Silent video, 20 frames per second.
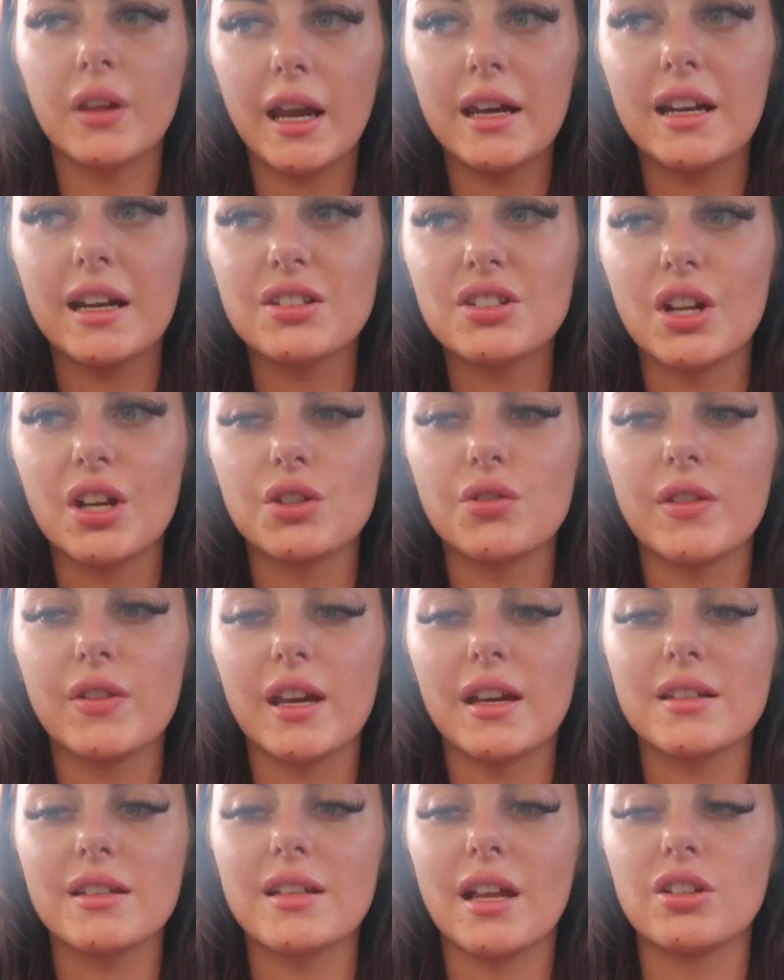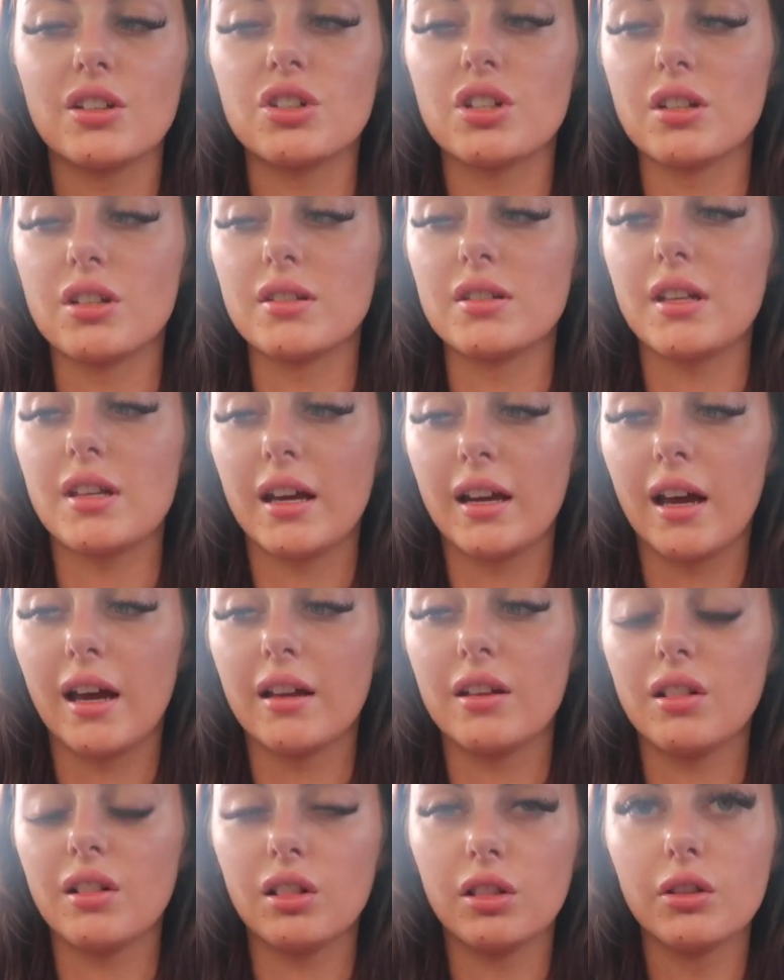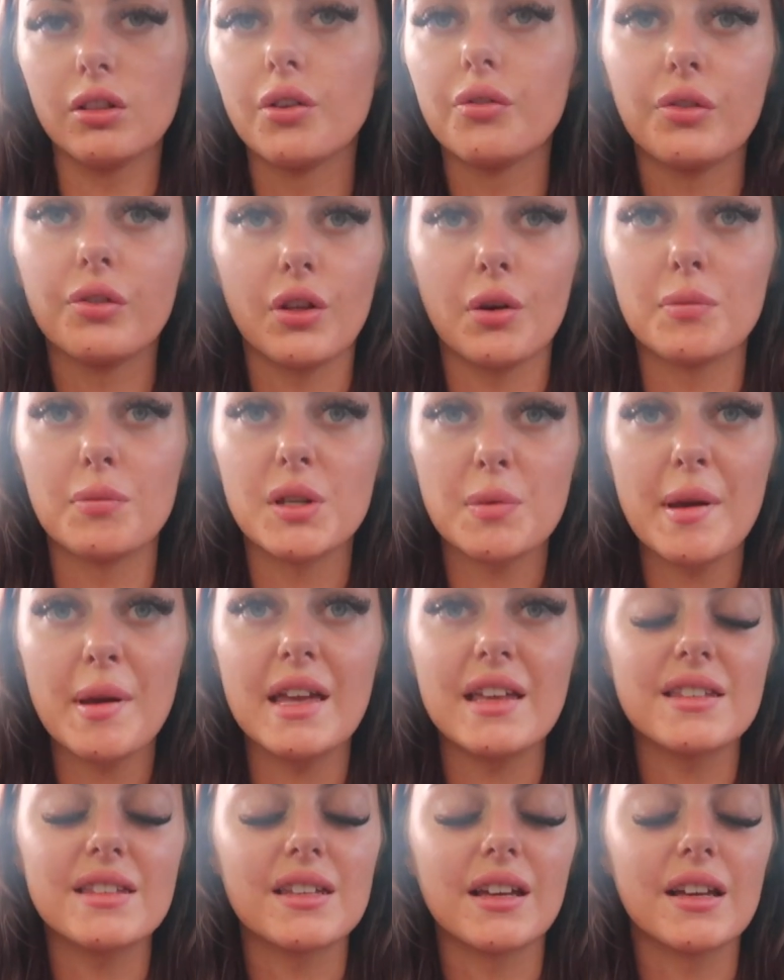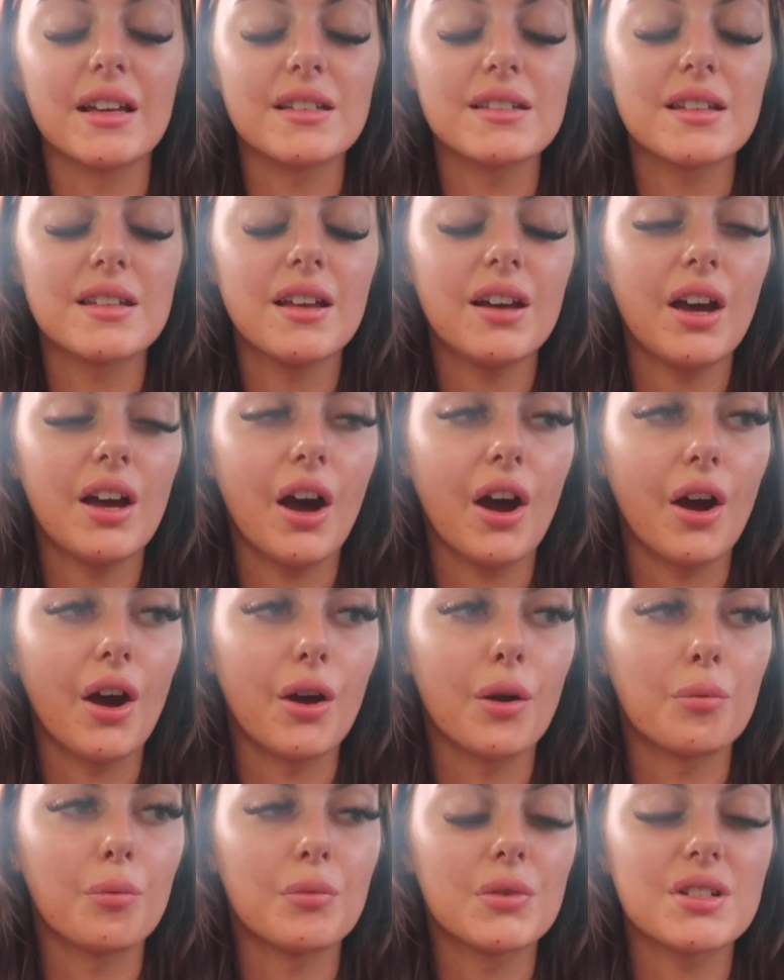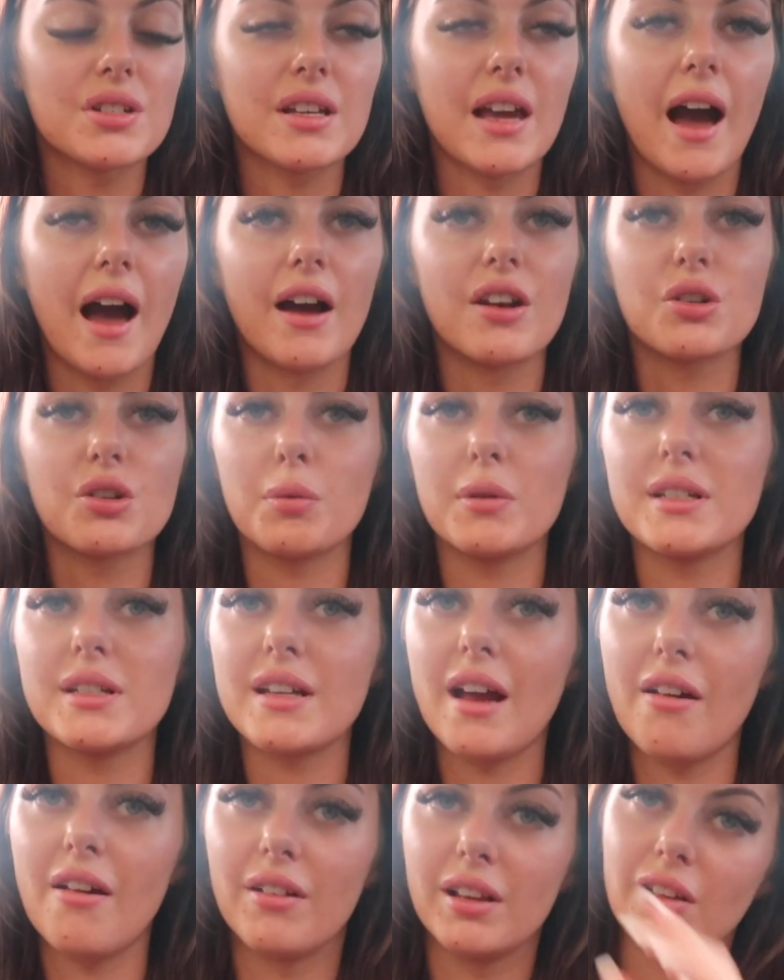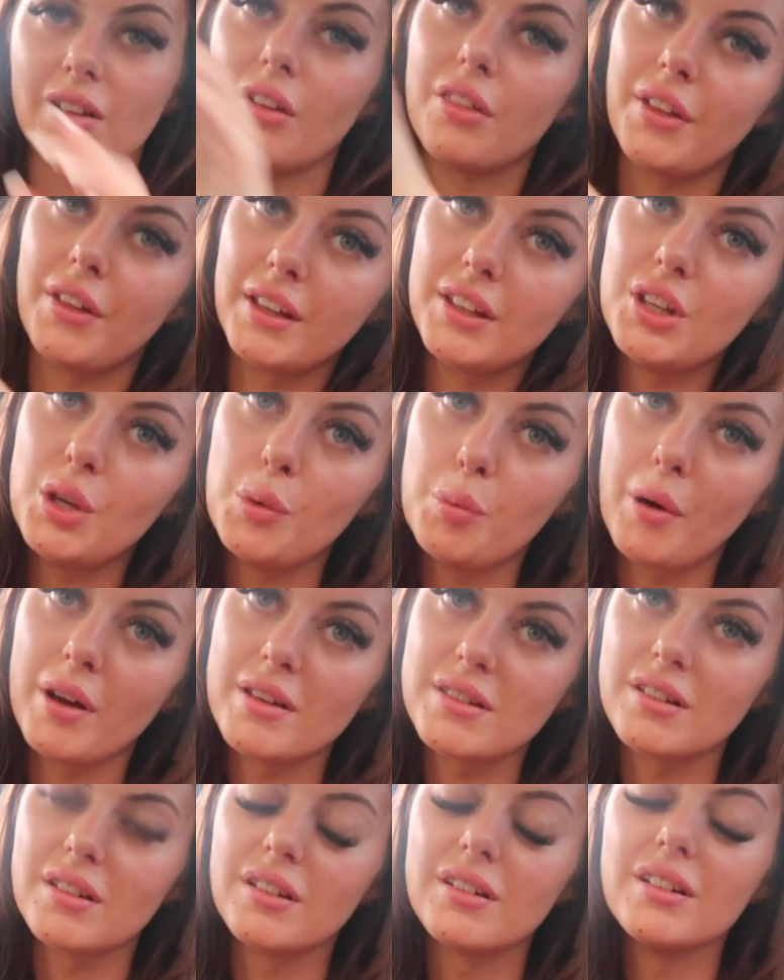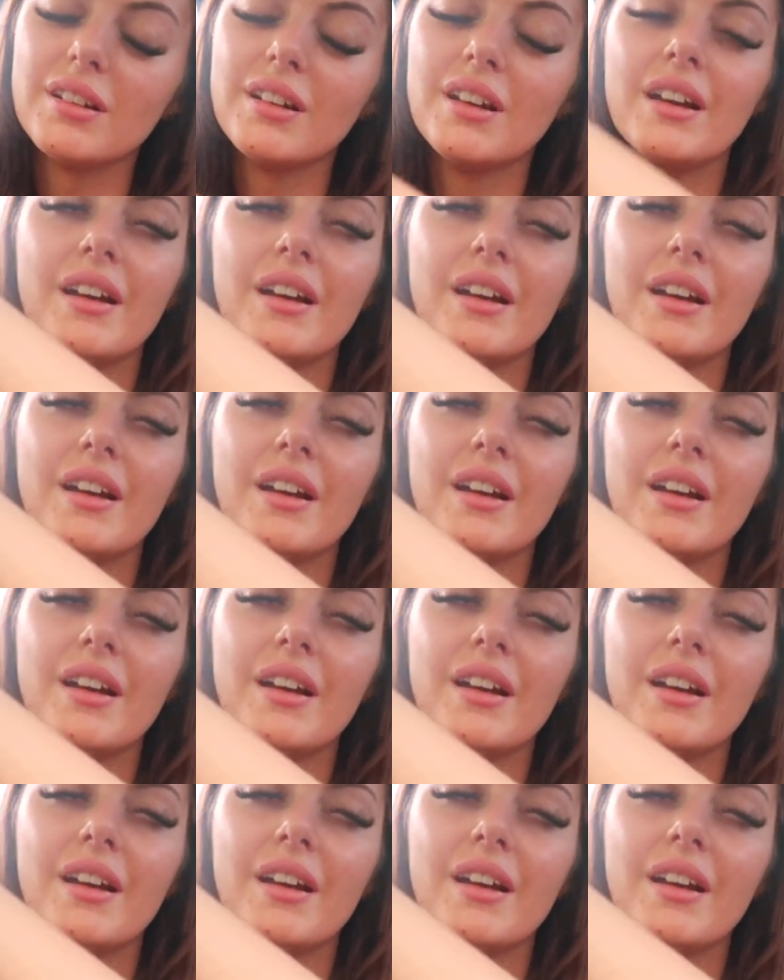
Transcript: in exchange for the extensions, and I love them to pieces. So yeah, I just wanted to get her a little thank you present.